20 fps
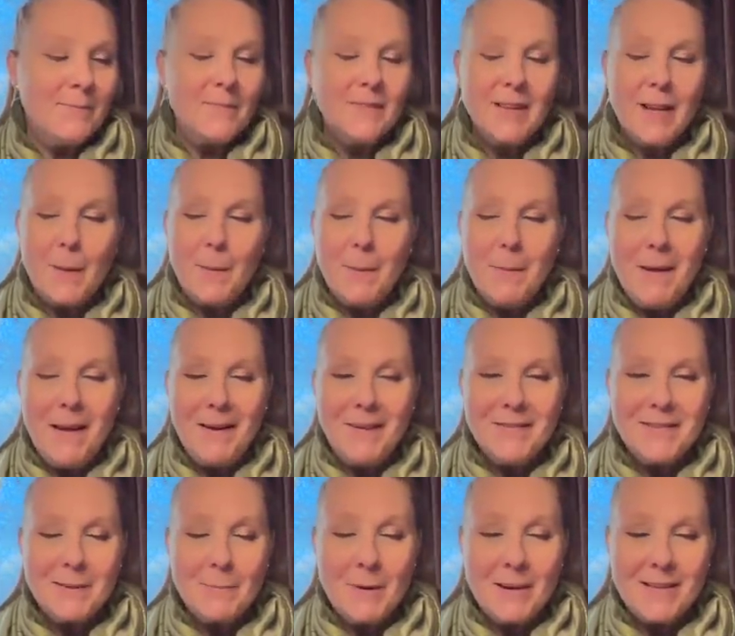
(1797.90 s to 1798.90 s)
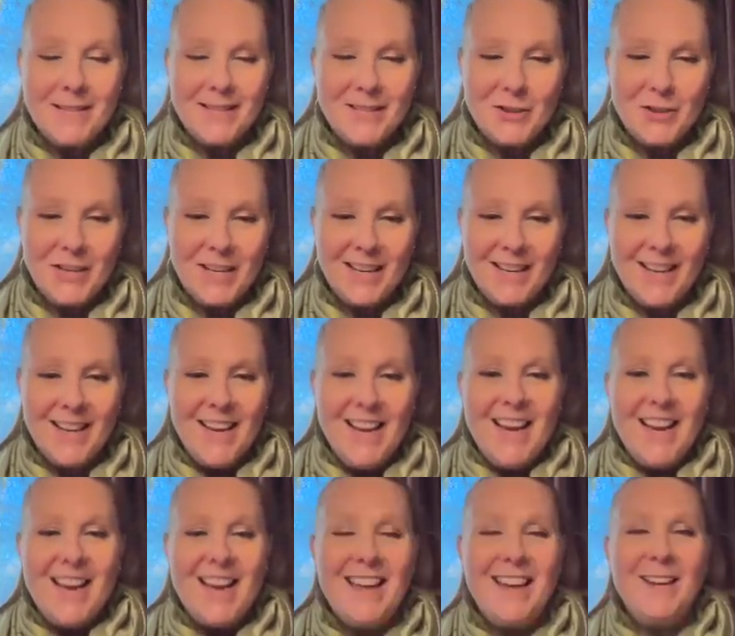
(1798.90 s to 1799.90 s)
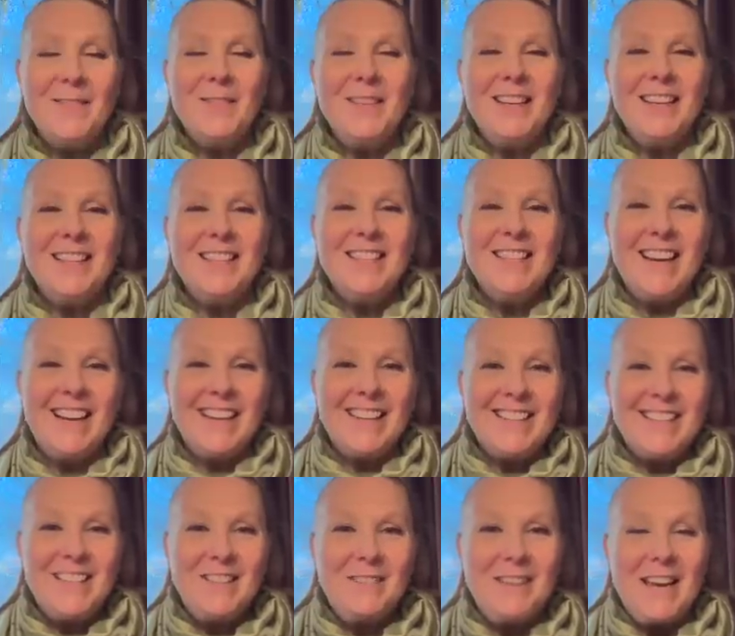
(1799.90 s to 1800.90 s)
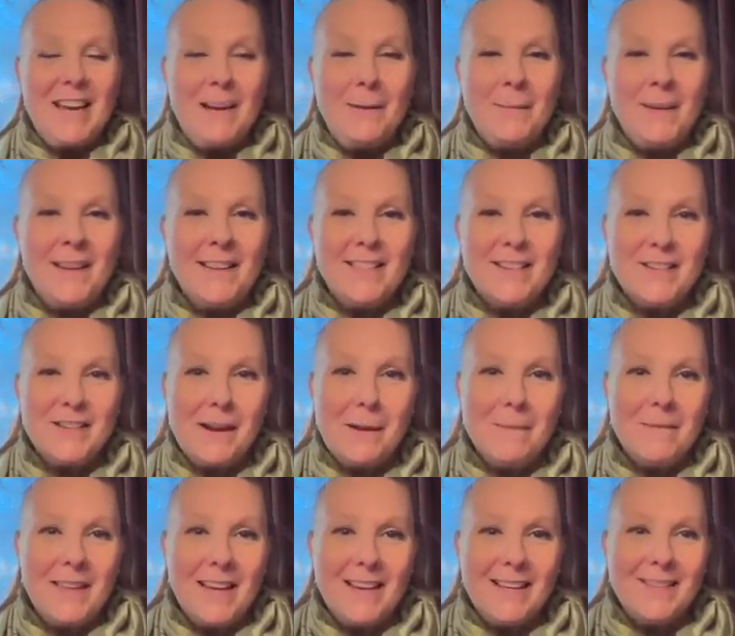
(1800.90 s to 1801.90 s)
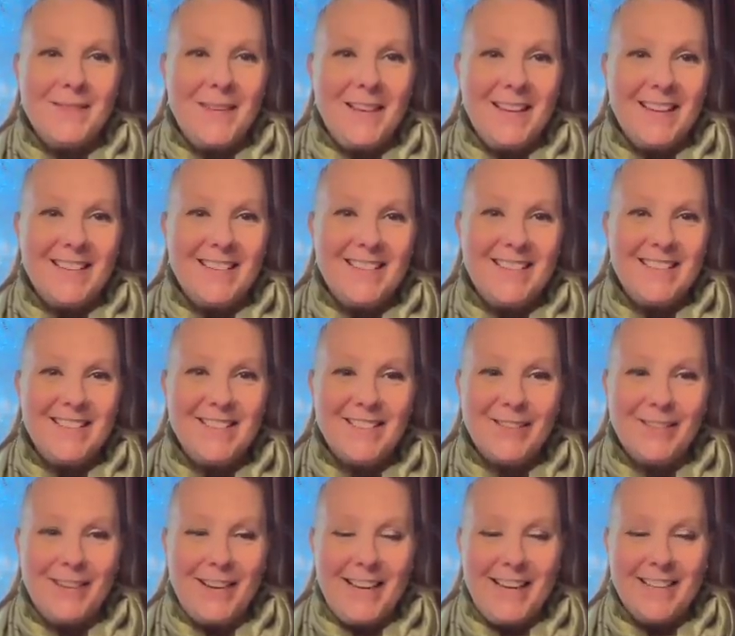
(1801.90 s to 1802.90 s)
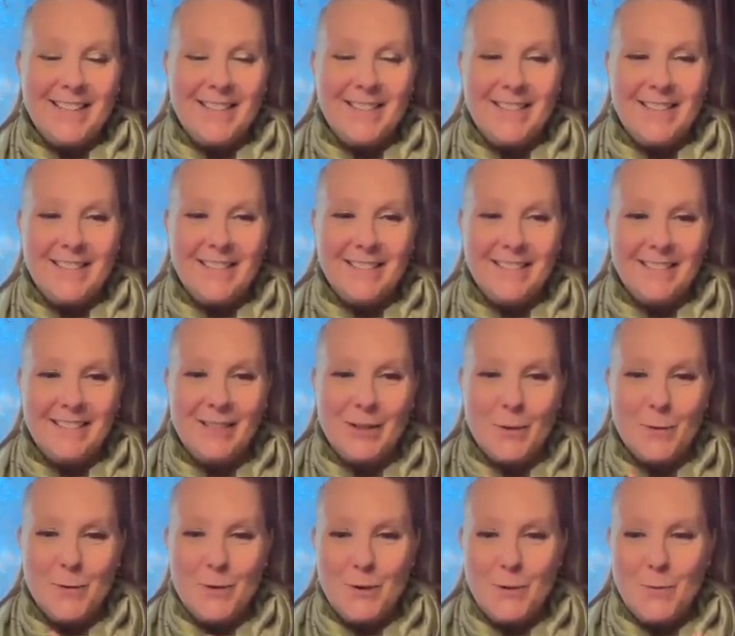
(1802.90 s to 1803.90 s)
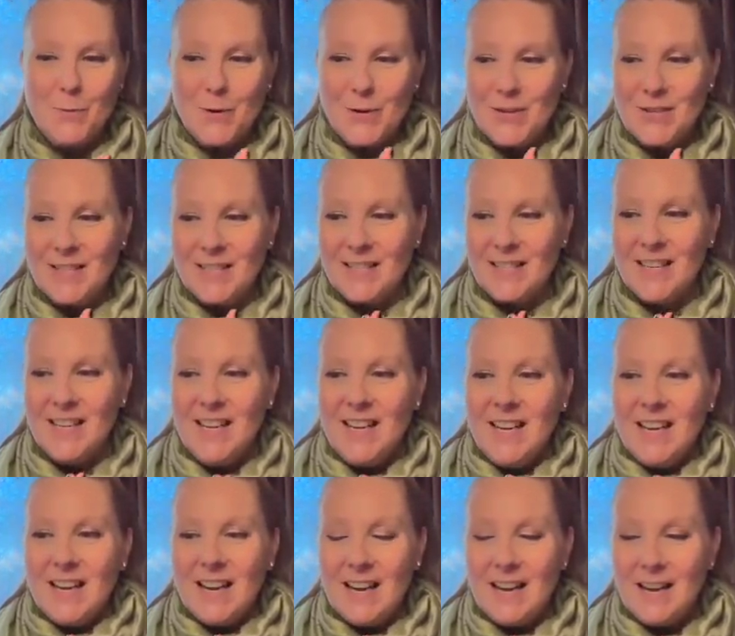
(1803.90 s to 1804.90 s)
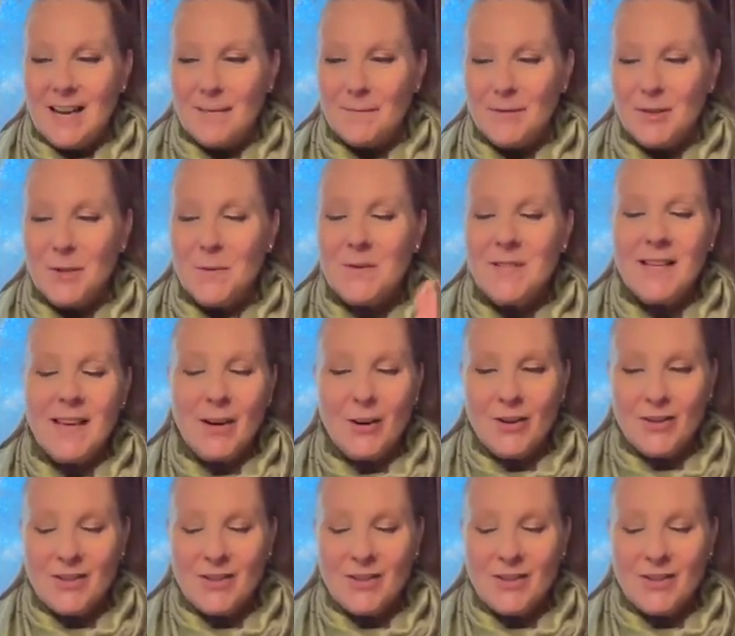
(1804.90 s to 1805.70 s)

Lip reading: couple patterns I'm auditioning, and I'm going to check and see what Amy at the shop thinks because she's a great go-to person. She was saying her